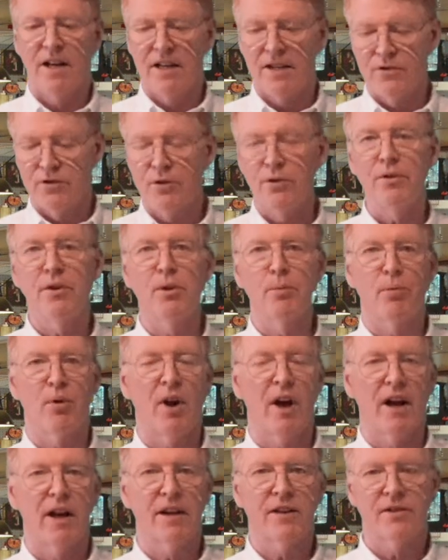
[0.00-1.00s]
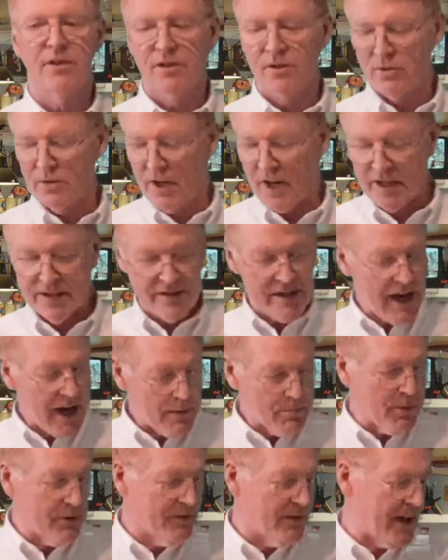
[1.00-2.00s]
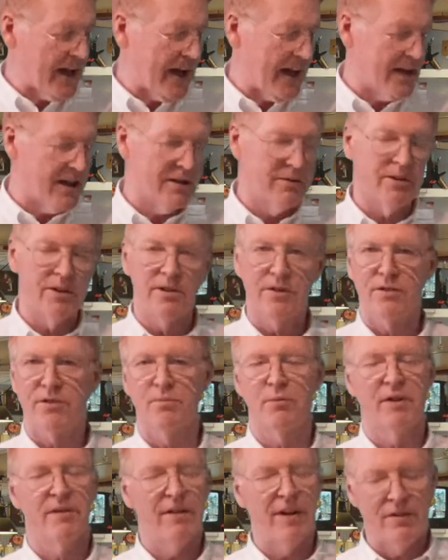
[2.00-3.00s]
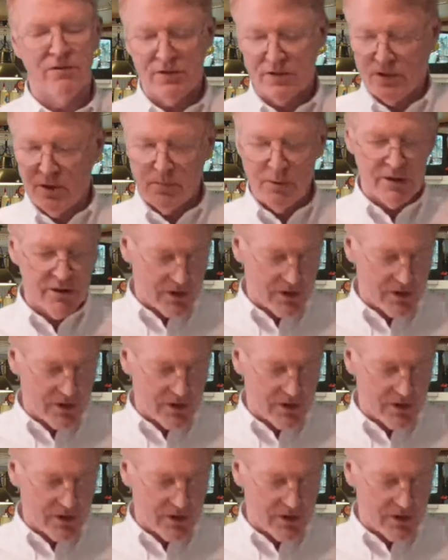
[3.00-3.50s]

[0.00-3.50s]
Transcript: two new products on top of that. We have so much